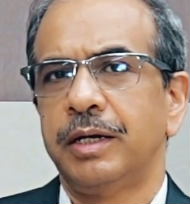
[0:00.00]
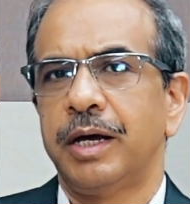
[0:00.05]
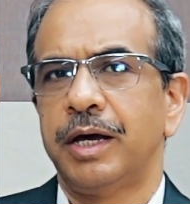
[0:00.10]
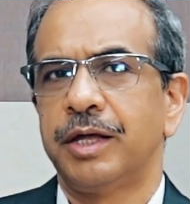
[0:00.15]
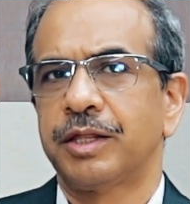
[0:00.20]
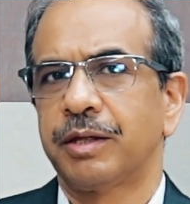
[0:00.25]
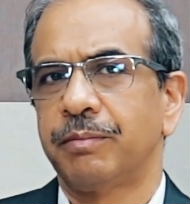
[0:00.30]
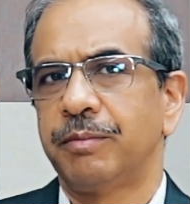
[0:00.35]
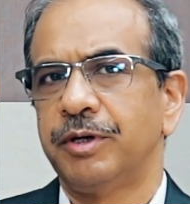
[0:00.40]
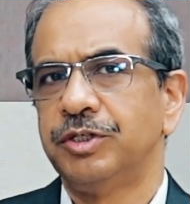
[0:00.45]

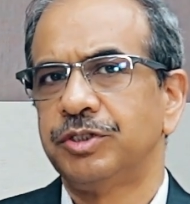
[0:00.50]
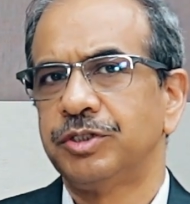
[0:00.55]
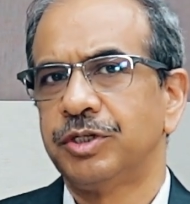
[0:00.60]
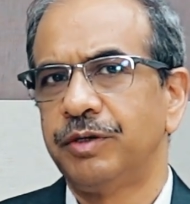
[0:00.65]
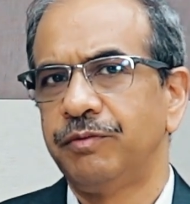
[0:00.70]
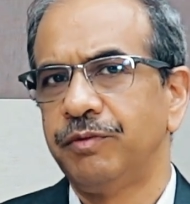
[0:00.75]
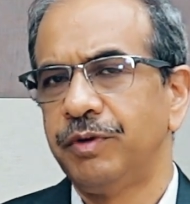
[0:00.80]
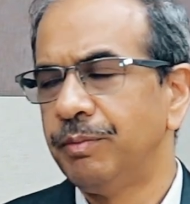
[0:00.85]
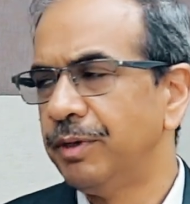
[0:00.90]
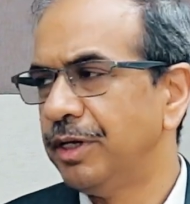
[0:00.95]
As I
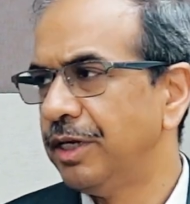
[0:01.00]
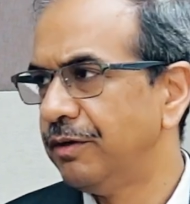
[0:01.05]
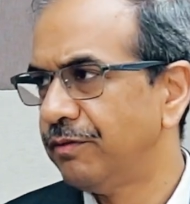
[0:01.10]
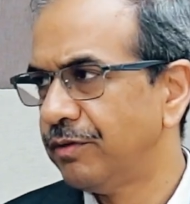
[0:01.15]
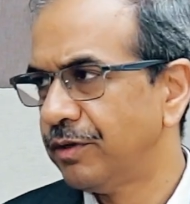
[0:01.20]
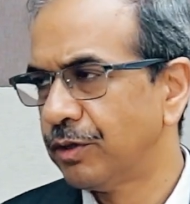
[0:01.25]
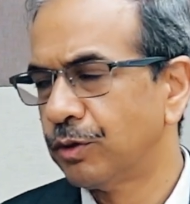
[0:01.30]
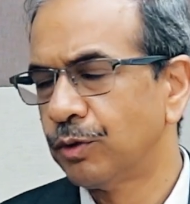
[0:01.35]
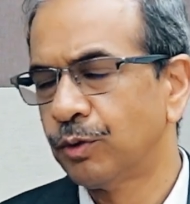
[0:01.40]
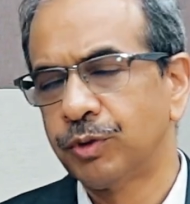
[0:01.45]
mentioned, we
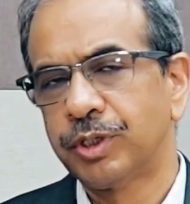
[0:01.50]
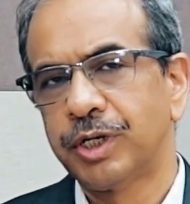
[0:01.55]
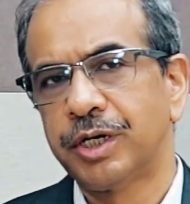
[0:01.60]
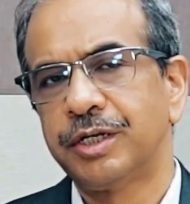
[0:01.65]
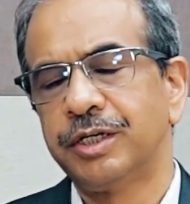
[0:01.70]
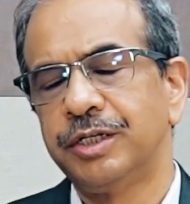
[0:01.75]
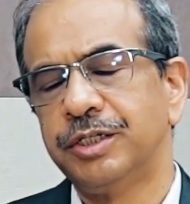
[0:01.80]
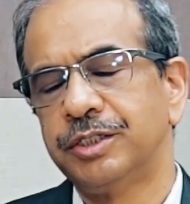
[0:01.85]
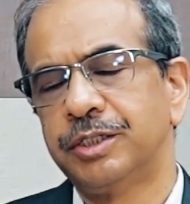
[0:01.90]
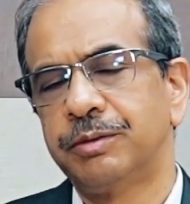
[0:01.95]
believe in growth
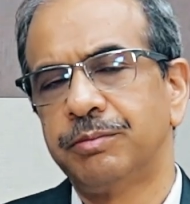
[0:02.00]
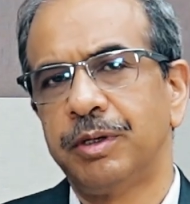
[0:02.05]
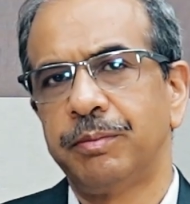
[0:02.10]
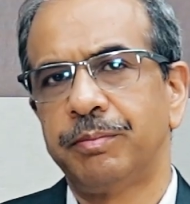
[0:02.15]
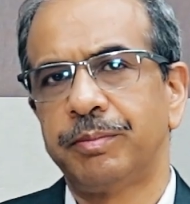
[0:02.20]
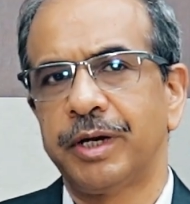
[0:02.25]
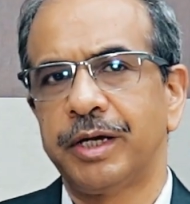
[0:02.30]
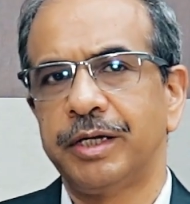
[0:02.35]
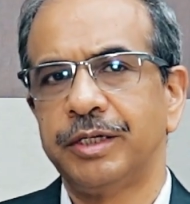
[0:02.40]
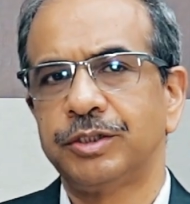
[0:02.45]
at
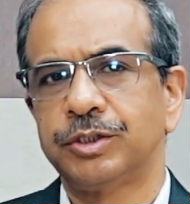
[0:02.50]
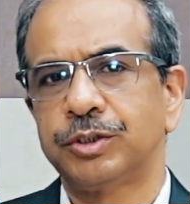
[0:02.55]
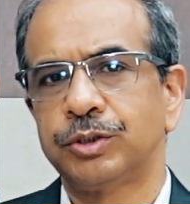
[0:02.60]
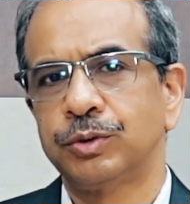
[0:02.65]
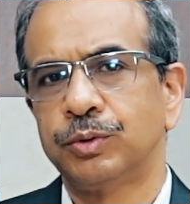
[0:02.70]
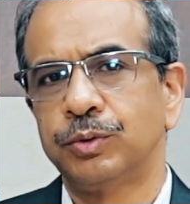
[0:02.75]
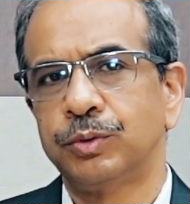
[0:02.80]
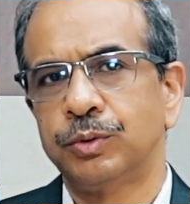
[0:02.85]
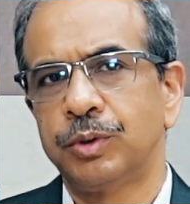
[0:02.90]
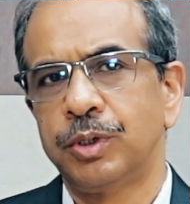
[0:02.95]
reasonable price.
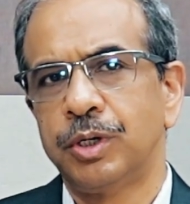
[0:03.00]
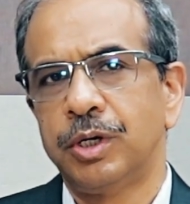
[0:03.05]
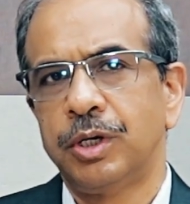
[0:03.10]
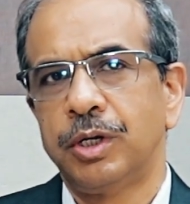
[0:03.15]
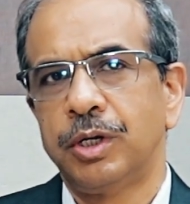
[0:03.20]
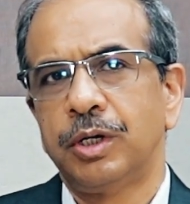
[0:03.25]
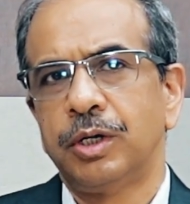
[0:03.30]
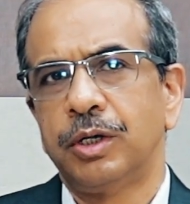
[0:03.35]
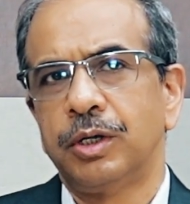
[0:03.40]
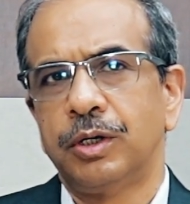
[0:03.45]
So
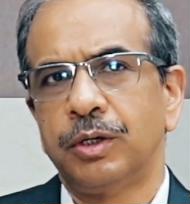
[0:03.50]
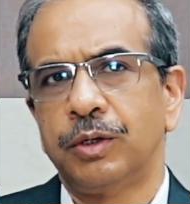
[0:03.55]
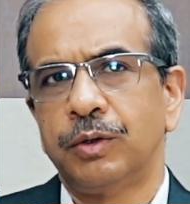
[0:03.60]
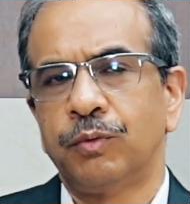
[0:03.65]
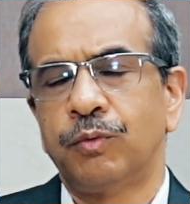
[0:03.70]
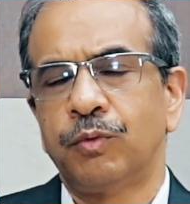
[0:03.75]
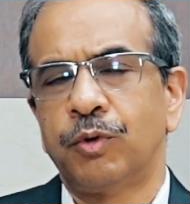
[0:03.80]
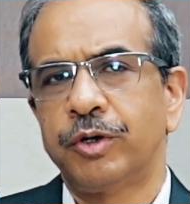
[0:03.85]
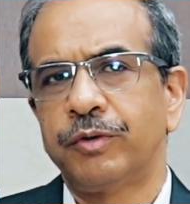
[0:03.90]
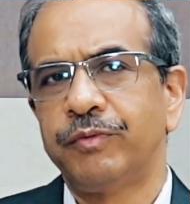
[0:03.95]

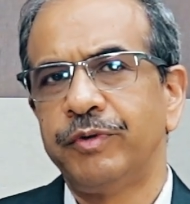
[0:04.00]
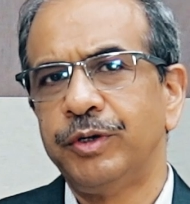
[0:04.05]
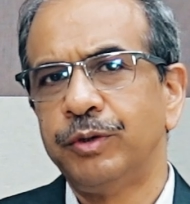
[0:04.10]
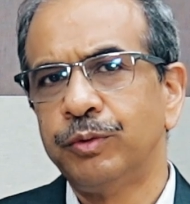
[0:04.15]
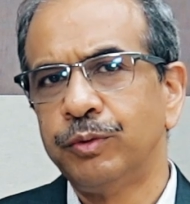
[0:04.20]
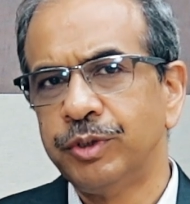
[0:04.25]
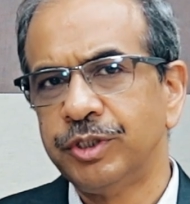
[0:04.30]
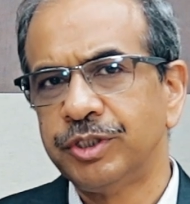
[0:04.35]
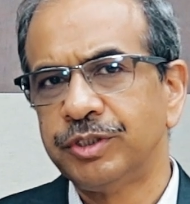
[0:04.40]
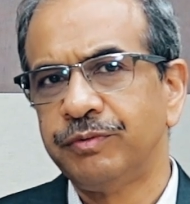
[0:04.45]
what we
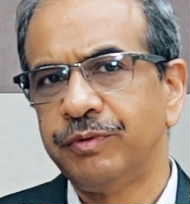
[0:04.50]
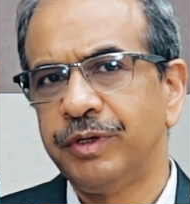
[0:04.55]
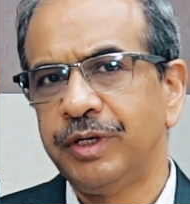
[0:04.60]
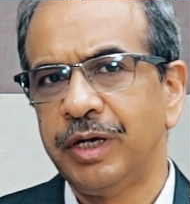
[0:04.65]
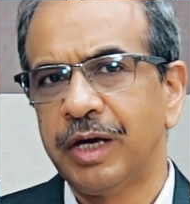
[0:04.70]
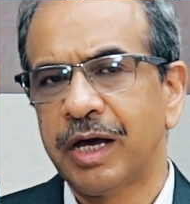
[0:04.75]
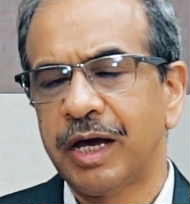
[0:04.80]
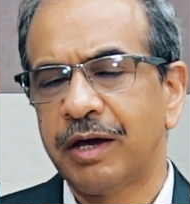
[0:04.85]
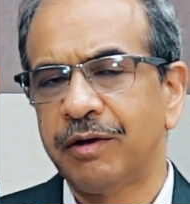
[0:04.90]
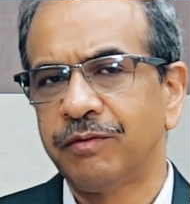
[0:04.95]
do is
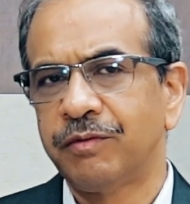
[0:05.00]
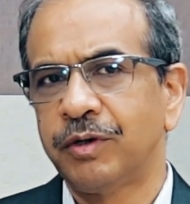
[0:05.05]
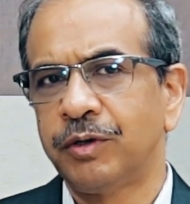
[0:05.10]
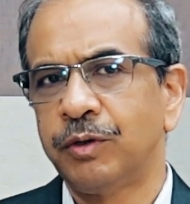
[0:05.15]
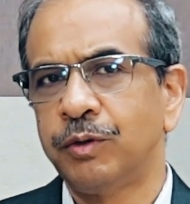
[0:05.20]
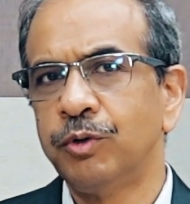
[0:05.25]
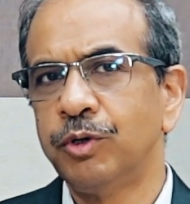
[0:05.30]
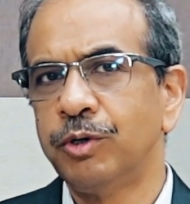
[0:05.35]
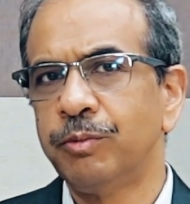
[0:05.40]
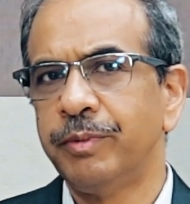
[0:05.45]
we have a
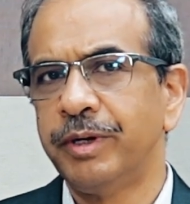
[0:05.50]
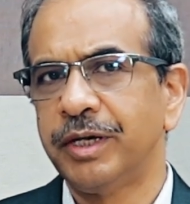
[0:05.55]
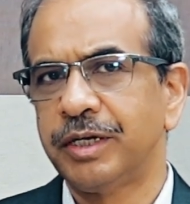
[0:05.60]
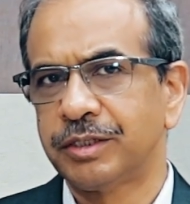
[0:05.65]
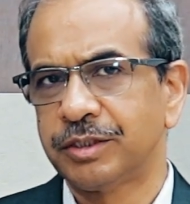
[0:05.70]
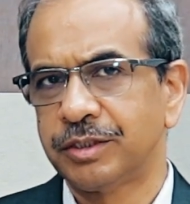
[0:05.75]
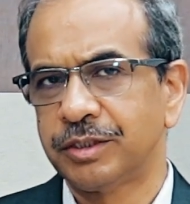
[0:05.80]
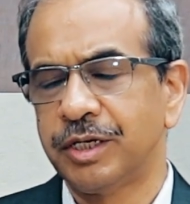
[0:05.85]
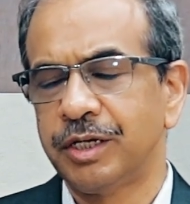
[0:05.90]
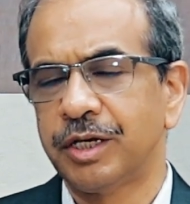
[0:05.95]
good
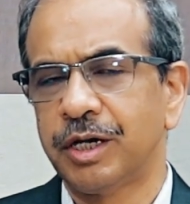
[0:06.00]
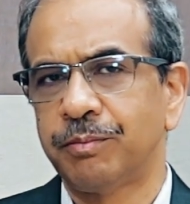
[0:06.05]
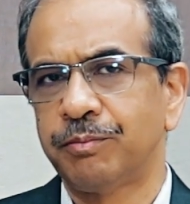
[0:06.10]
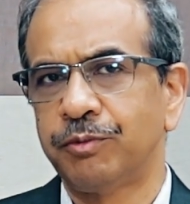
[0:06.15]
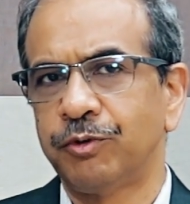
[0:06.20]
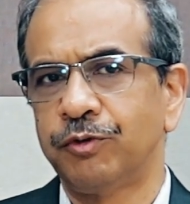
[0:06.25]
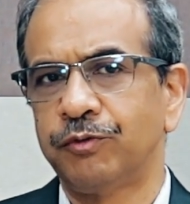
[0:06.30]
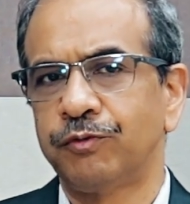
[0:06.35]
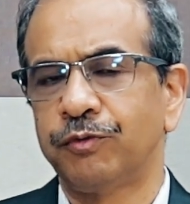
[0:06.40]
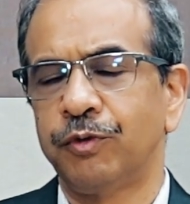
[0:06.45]
mix in our
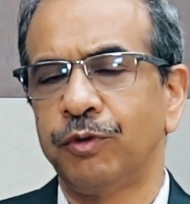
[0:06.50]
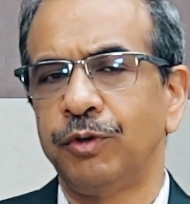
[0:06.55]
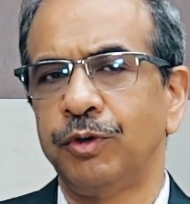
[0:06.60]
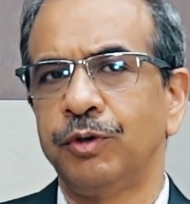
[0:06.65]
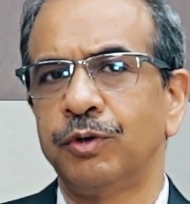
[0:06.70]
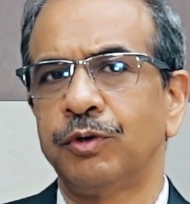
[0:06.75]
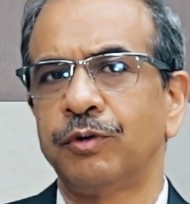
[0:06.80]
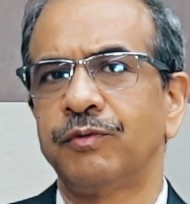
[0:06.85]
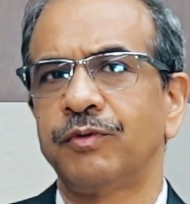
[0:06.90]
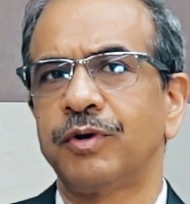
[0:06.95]

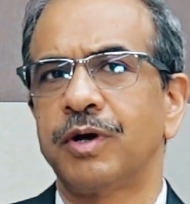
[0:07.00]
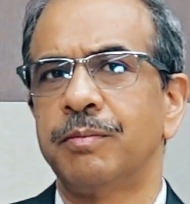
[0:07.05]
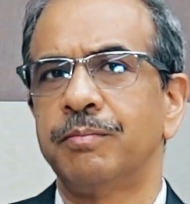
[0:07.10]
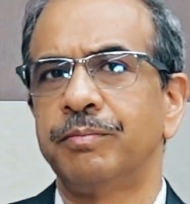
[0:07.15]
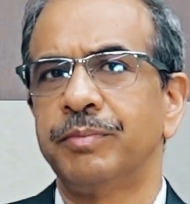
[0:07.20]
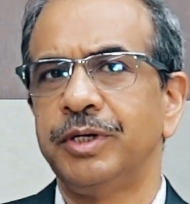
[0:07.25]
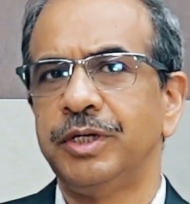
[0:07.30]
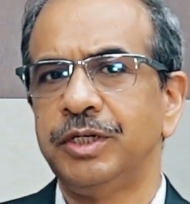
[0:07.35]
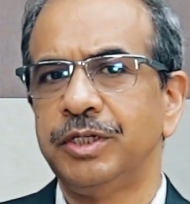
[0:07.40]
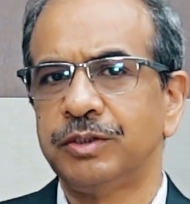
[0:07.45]
portfolio of
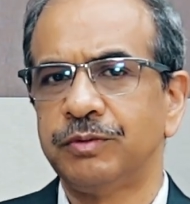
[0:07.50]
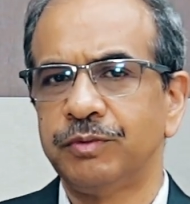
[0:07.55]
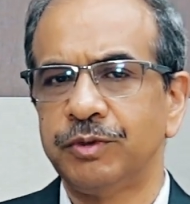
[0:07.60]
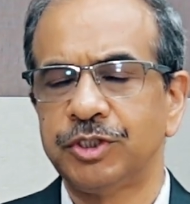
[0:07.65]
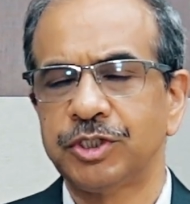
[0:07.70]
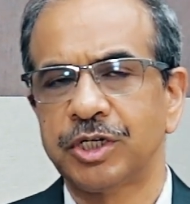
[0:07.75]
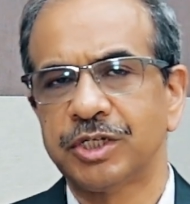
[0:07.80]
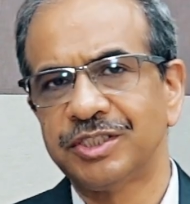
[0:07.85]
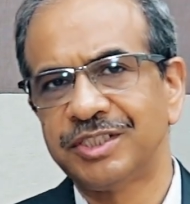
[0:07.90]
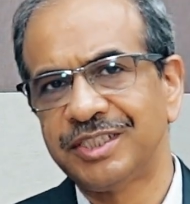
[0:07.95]
companies
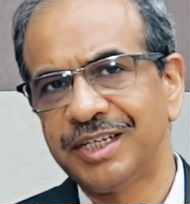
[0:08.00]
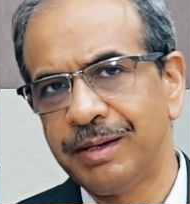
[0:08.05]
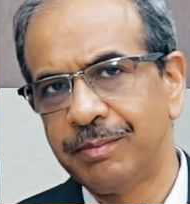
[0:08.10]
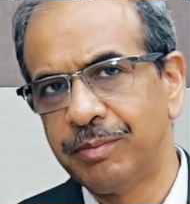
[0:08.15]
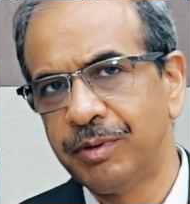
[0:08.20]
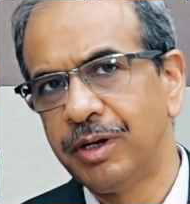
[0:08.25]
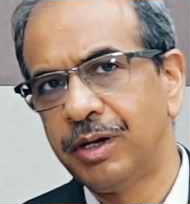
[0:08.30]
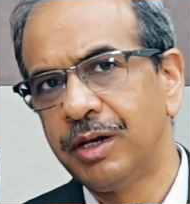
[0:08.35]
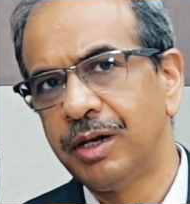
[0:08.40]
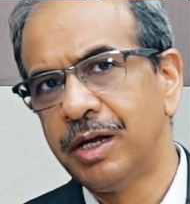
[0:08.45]
which are
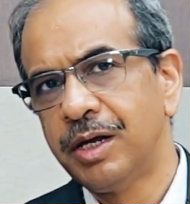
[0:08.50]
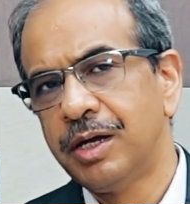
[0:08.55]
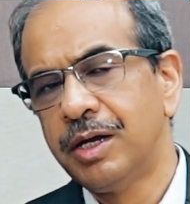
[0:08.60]
stable